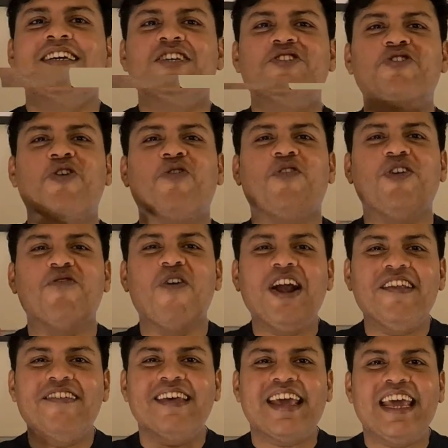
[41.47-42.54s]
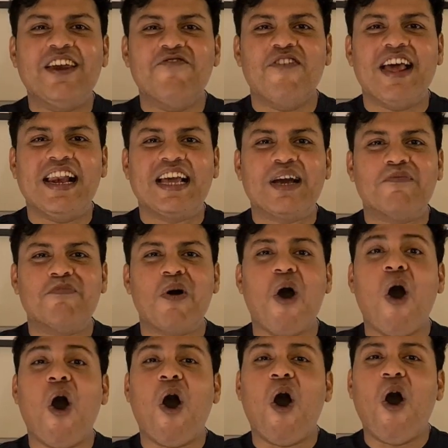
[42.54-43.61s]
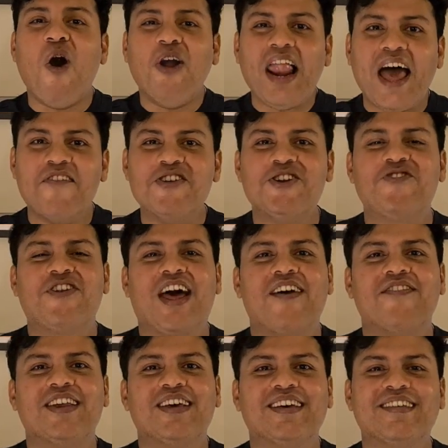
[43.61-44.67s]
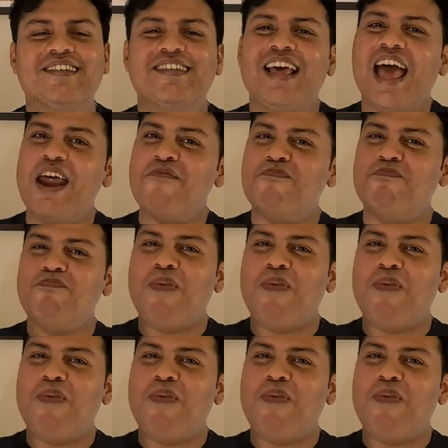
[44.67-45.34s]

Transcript: So we once again welcome all avid travelers and